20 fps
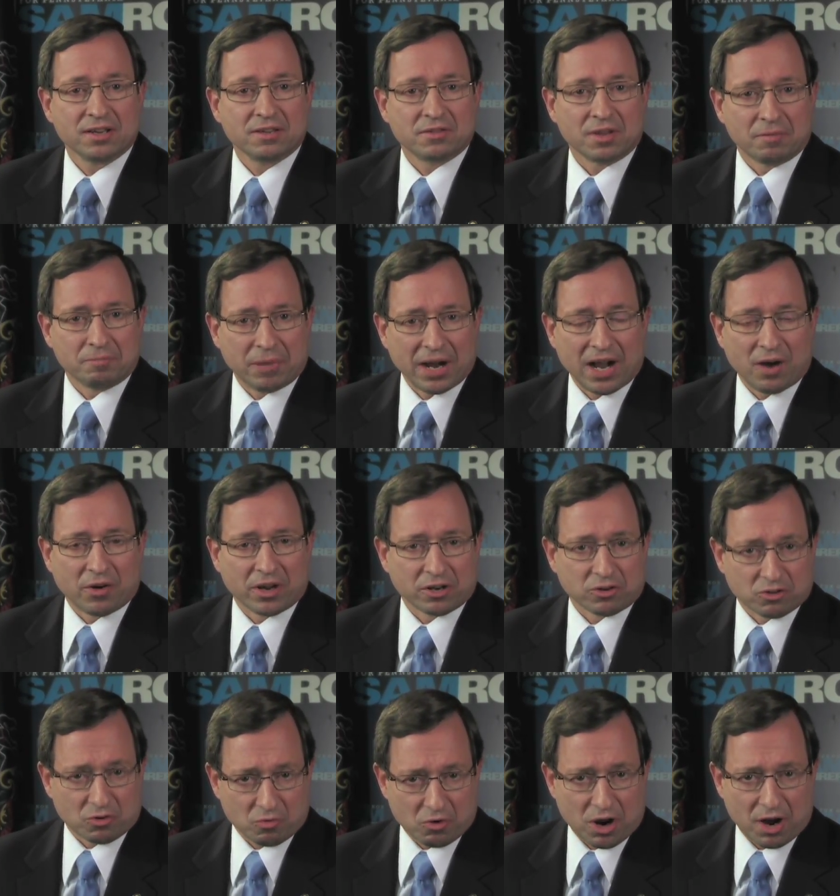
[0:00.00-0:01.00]
than bowing
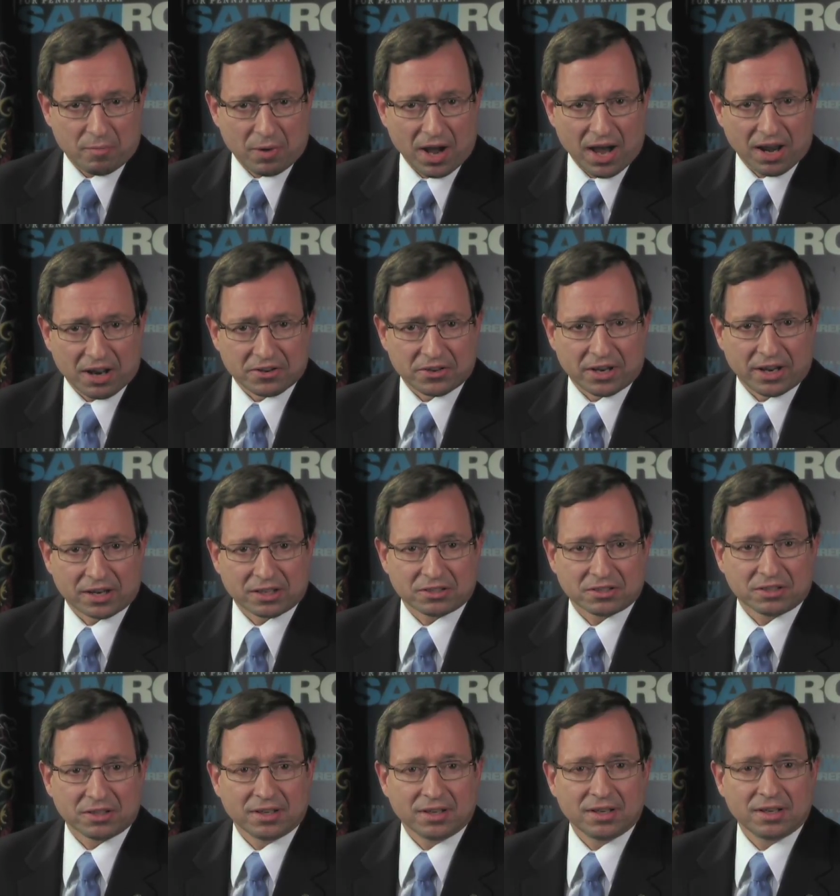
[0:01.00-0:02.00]
to raw
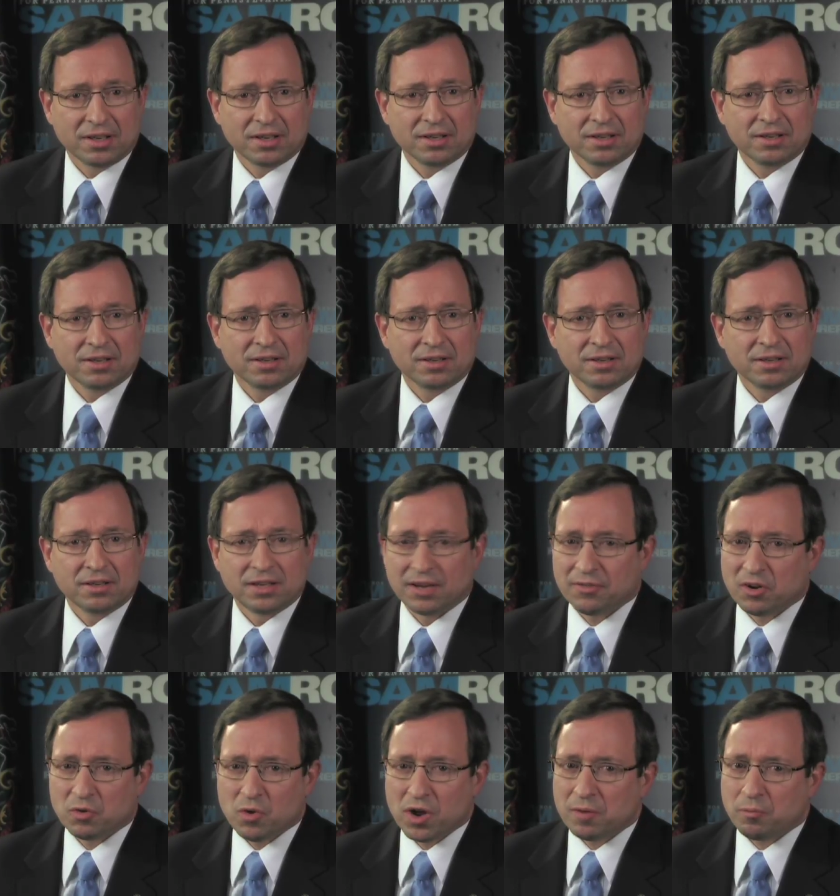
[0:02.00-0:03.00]
politics.
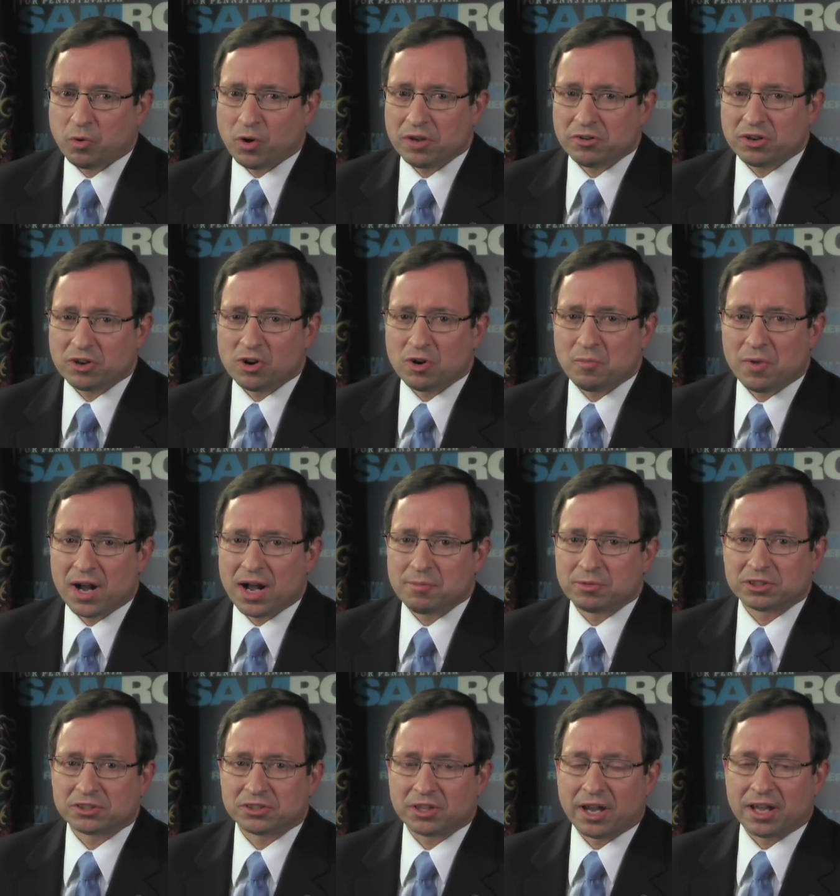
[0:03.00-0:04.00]
If and when President
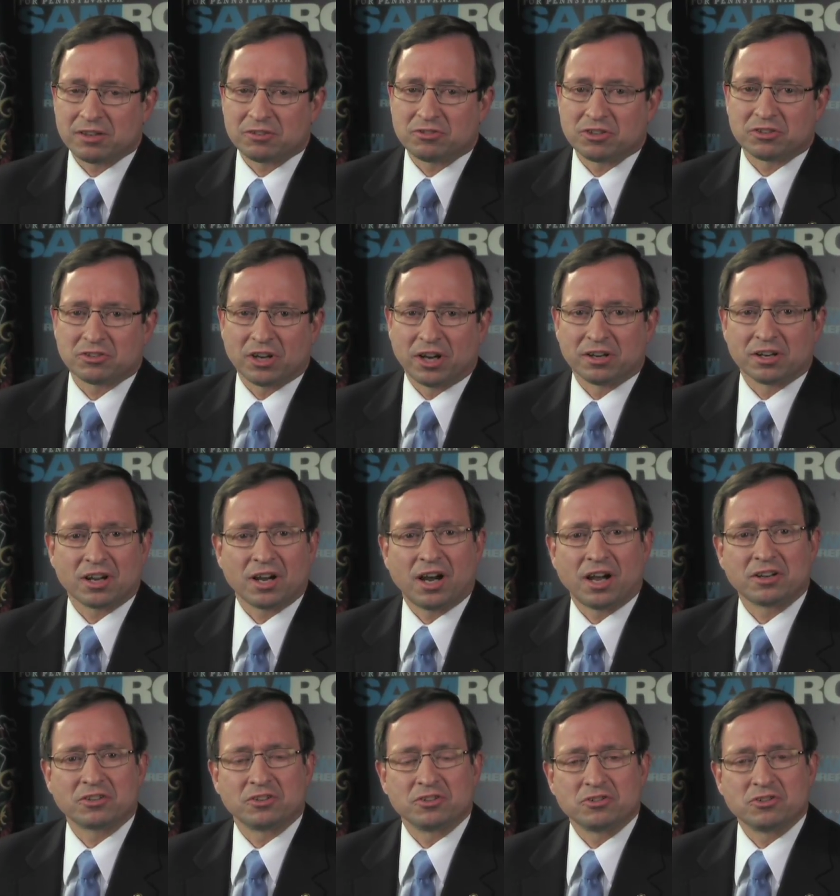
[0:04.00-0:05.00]
Obama signs this
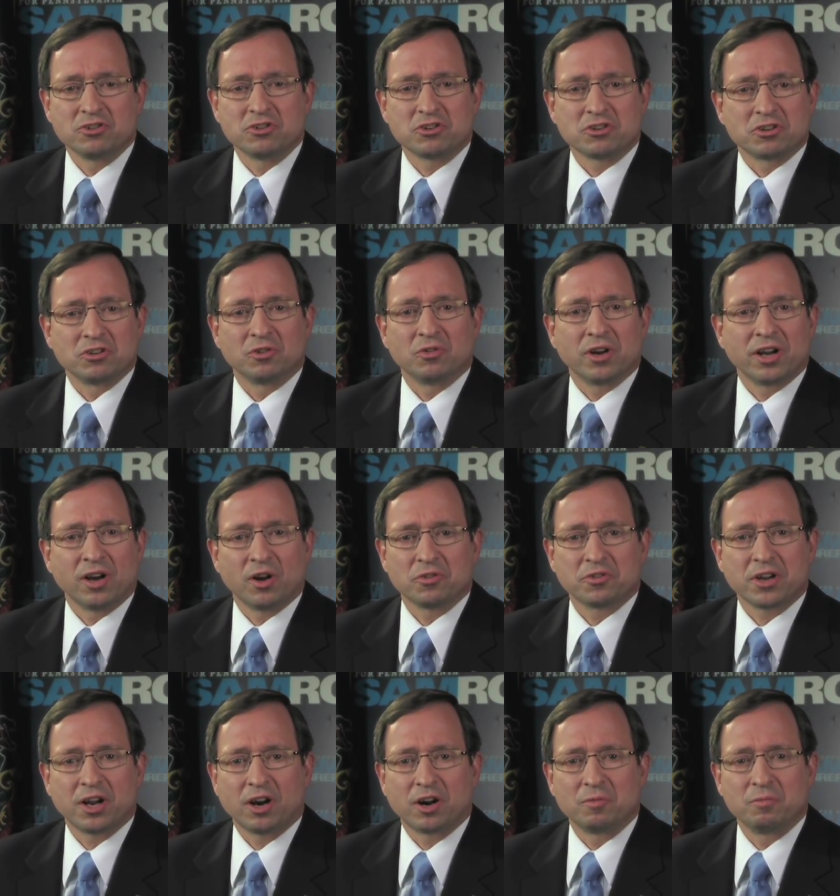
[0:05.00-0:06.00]
unconstitutional
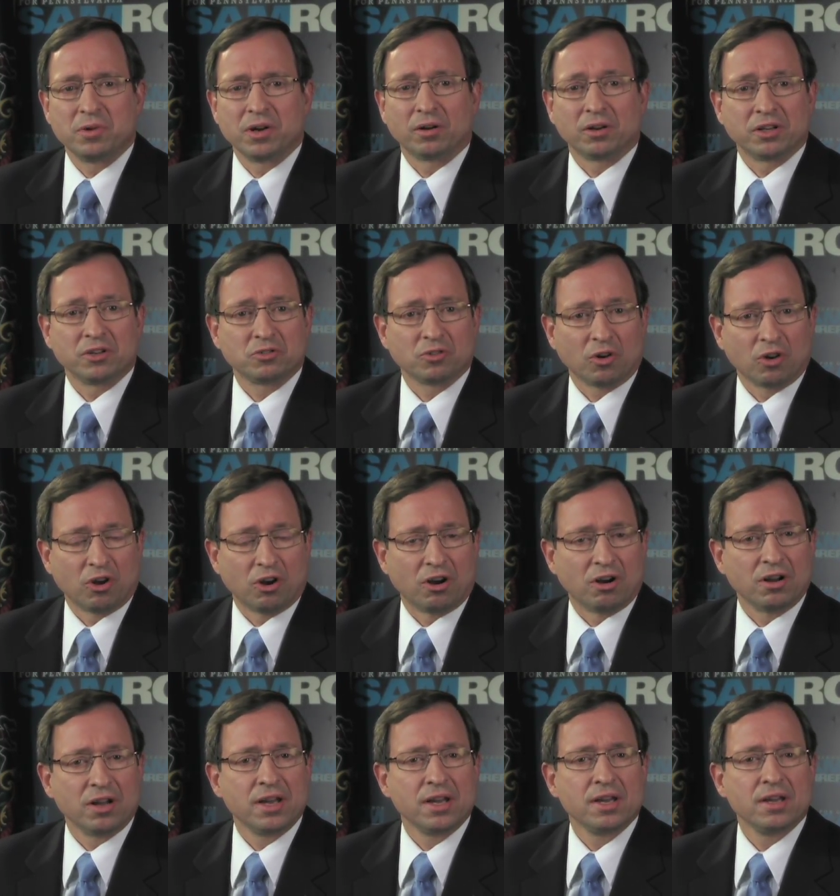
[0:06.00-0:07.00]
health care bill into
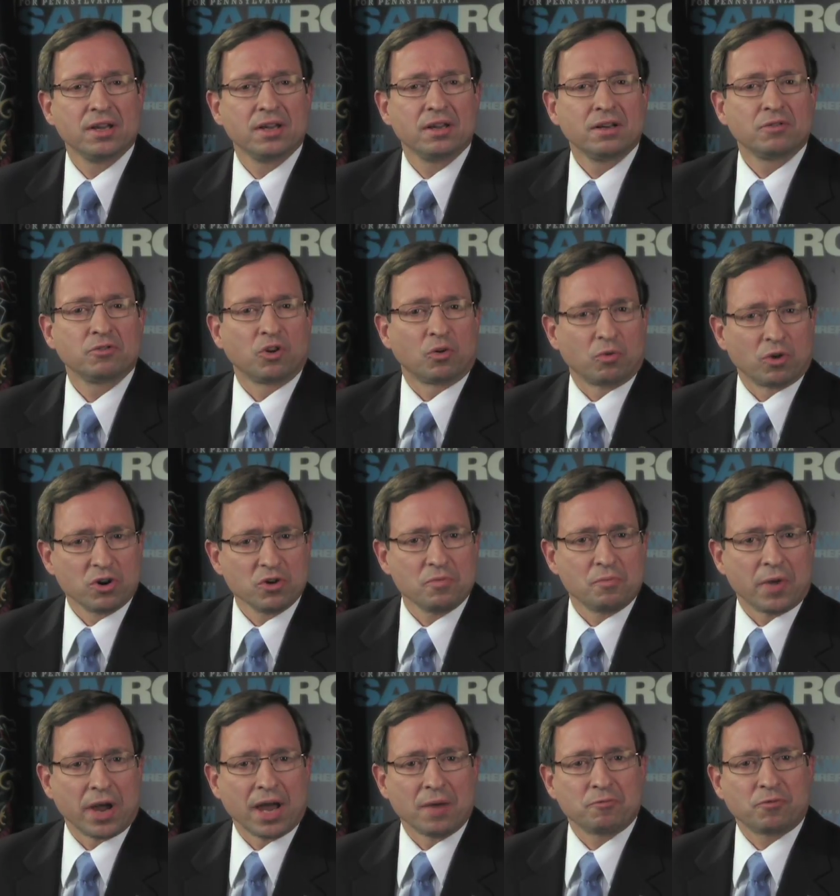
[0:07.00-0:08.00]
law, the
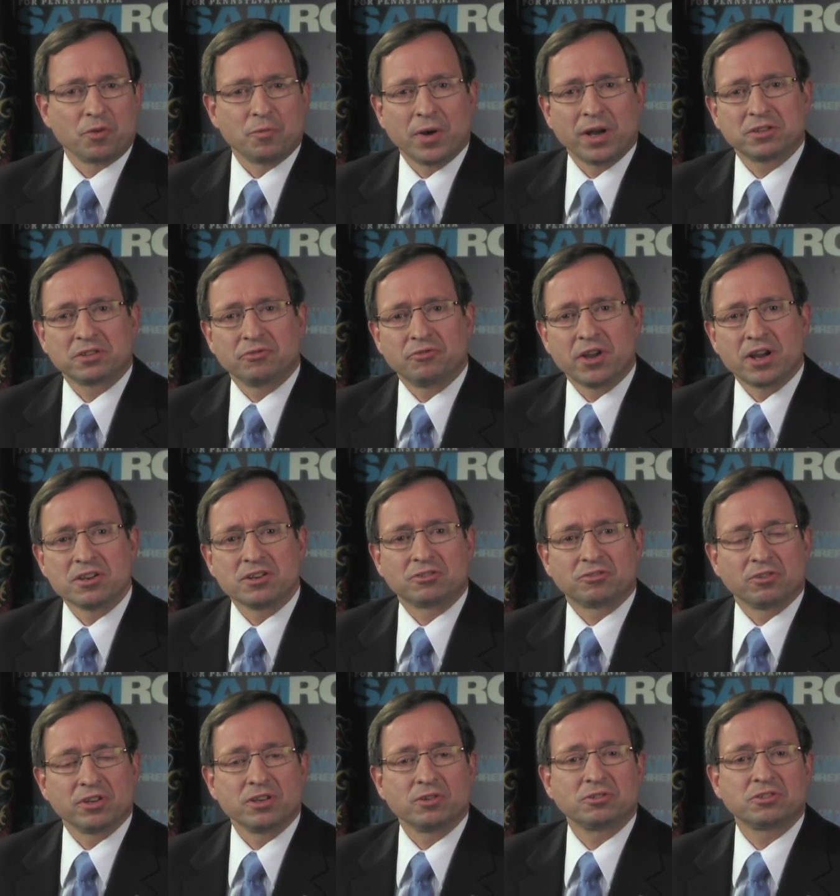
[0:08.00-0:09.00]
roadmap for
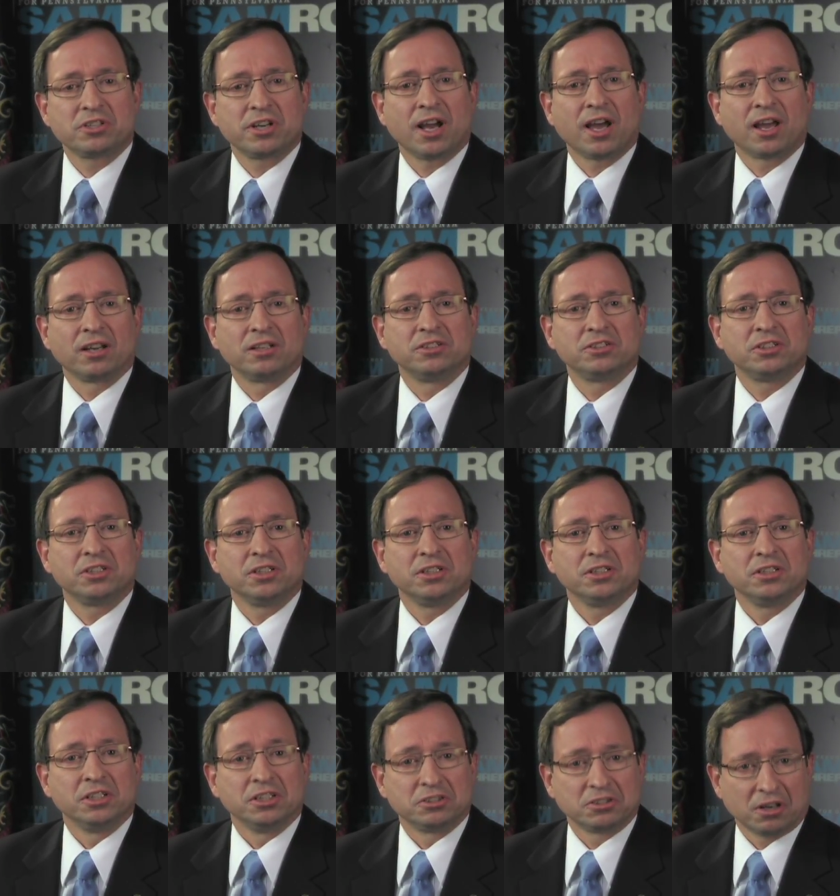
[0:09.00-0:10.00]
Pennsylvania's legal challenge
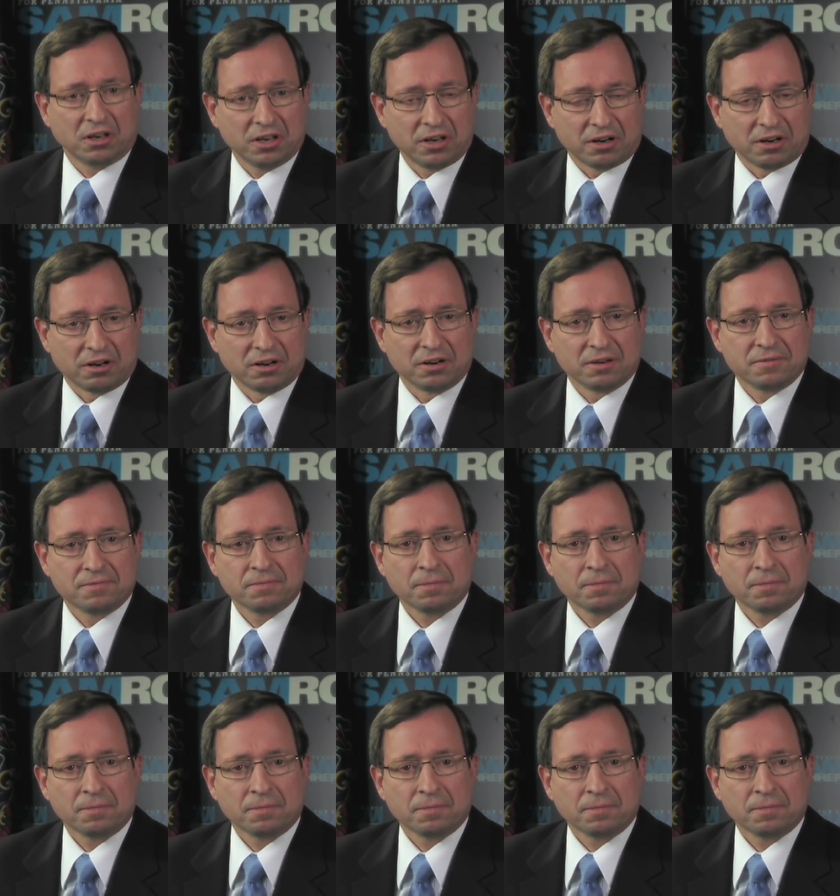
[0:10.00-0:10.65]
is clear.